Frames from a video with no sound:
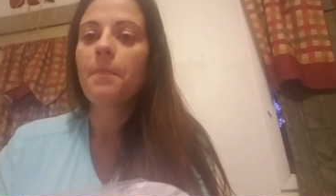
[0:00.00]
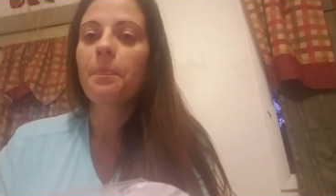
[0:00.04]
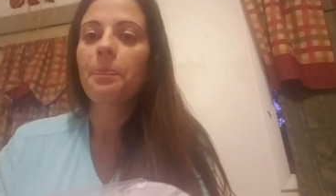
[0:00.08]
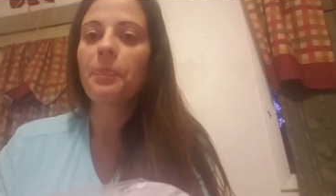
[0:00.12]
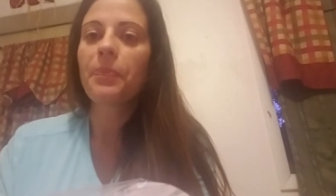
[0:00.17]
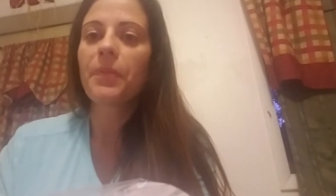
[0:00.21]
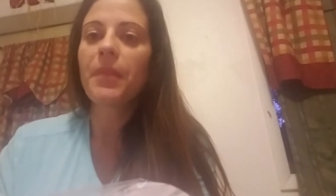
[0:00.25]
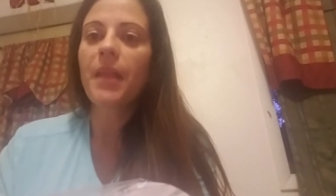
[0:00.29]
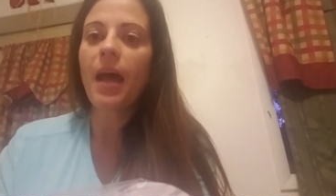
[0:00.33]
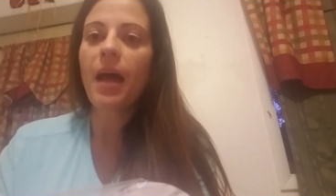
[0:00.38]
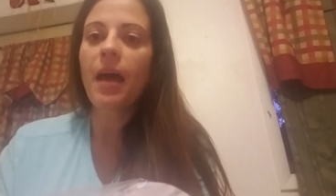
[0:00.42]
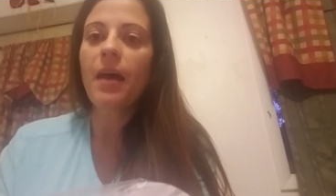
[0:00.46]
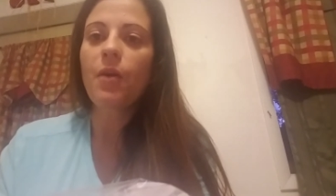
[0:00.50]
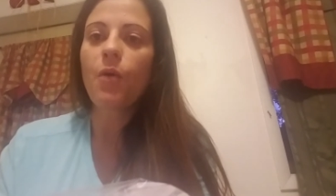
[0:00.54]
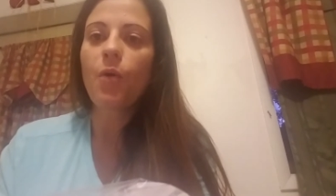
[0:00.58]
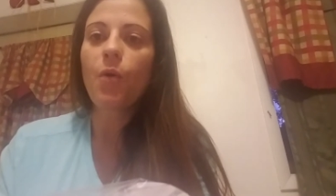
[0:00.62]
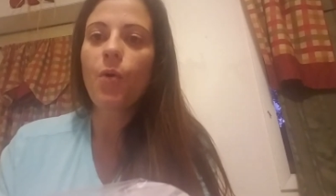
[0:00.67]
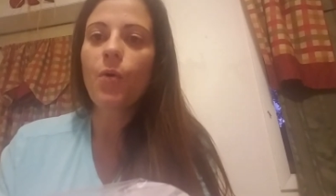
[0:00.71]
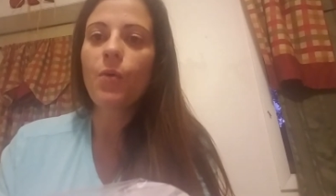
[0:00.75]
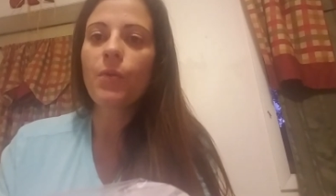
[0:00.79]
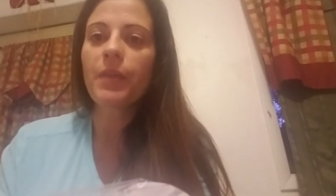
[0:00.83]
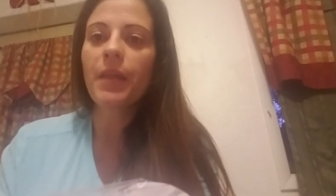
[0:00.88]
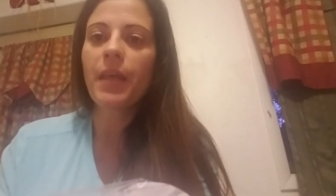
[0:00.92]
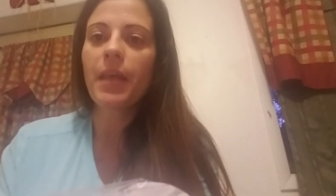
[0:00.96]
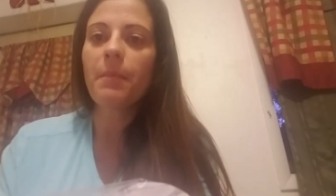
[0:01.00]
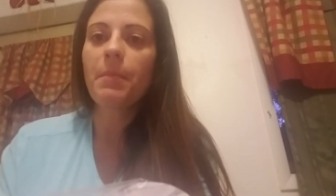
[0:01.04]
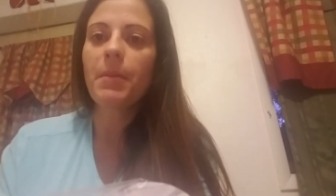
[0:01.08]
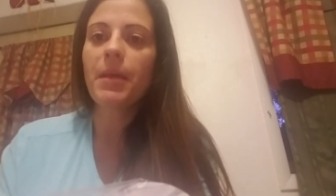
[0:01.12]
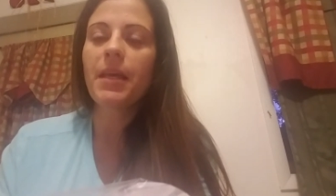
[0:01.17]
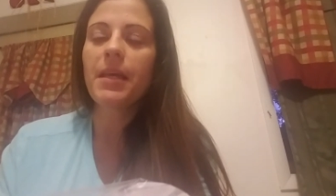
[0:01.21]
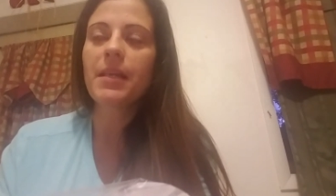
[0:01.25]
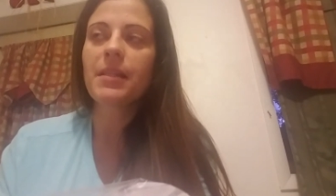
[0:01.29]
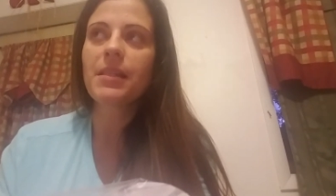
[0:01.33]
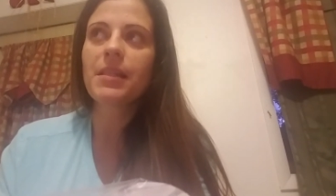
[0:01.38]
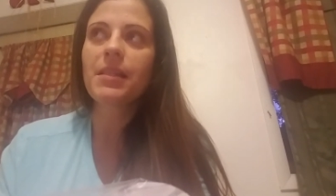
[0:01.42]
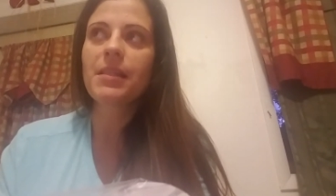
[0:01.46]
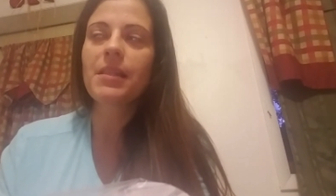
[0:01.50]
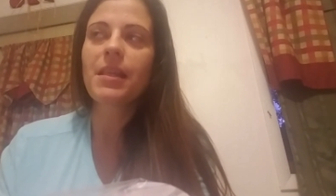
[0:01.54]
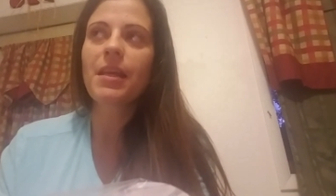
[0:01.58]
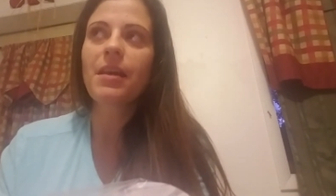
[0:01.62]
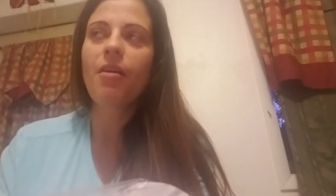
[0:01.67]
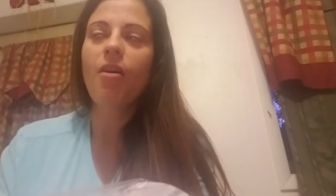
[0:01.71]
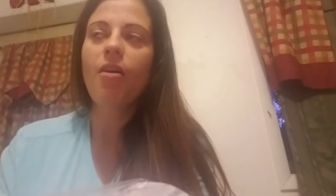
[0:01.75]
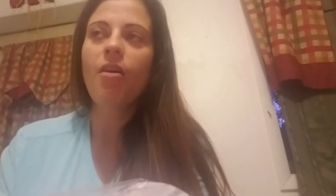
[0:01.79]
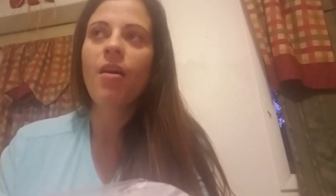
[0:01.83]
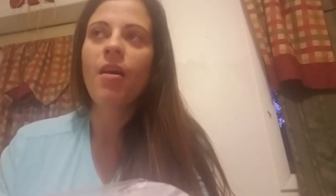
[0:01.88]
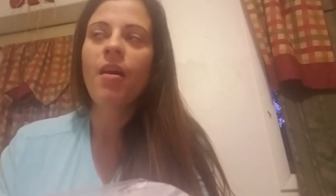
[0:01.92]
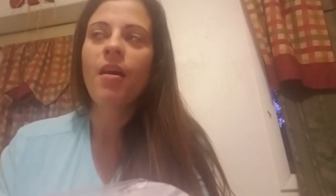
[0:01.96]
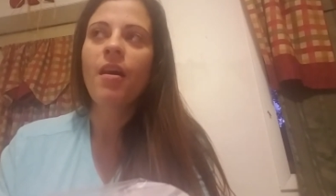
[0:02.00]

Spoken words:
not only because it's like